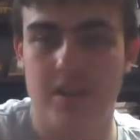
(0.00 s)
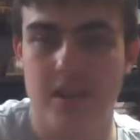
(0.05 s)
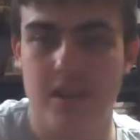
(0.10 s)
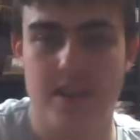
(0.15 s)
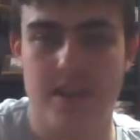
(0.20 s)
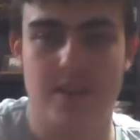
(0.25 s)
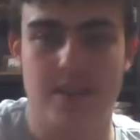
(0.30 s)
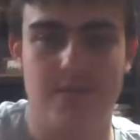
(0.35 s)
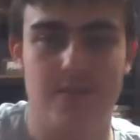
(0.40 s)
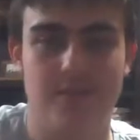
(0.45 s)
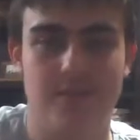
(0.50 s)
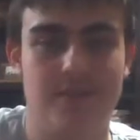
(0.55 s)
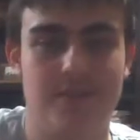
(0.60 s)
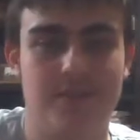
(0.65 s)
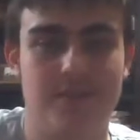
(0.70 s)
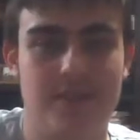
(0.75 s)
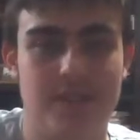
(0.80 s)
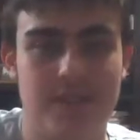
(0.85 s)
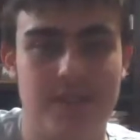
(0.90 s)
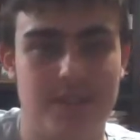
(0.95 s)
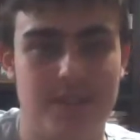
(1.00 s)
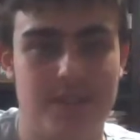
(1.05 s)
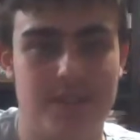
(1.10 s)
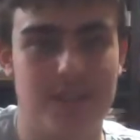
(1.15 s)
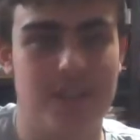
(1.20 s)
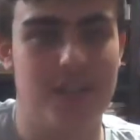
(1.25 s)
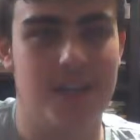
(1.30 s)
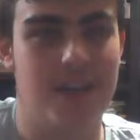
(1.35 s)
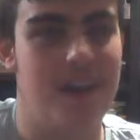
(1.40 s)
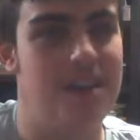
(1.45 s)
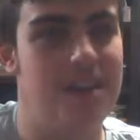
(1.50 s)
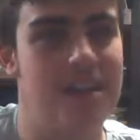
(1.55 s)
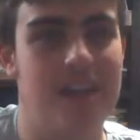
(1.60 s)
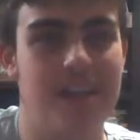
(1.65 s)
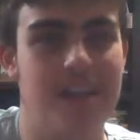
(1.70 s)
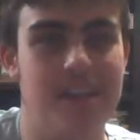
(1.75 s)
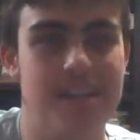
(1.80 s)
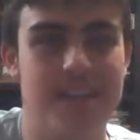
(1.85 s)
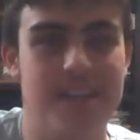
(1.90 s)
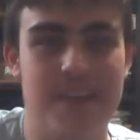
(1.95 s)
lighting and all those sorts of things. Something I
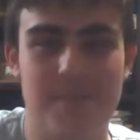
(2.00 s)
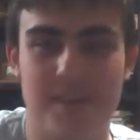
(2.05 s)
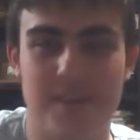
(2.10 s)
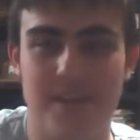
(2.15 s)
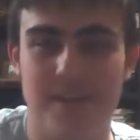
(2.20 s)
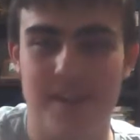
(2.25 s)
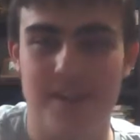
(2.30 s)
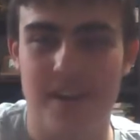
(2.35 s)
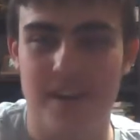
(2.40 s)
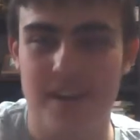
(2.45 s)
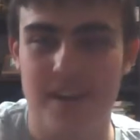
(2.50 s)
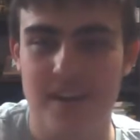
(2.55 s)
need to get better at.